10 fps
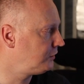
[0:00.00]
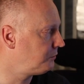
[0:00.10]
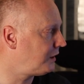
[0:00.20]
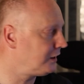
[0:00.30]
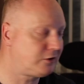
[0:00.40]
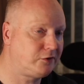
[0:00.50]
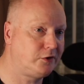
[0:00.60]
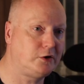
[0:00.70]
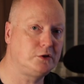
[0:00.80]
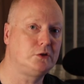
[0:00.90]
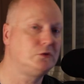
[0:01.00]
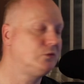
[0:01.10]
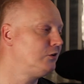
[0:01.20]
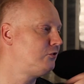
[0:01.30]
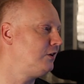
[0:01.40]
your microphone,
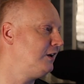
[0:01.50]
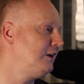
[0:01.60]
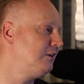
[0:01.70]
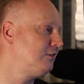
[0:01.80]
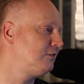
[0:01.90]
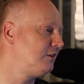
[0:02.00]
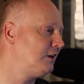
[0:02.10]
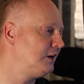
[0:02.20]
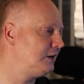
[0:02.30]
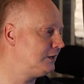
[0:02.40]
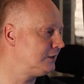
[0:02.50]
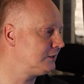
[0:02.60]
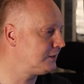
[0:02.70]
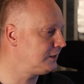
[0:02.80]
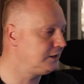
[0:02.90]
which is
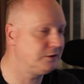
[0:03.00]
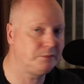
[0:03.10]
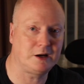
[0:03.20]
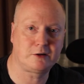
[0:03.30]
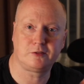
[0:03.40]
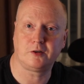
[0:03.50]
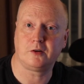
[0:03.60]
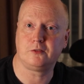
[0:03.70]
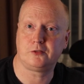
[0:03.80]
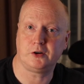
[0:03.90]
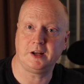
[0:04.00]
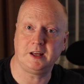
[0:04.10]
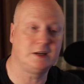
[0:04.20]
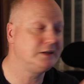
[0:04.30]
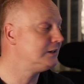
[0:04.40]
the microphone 3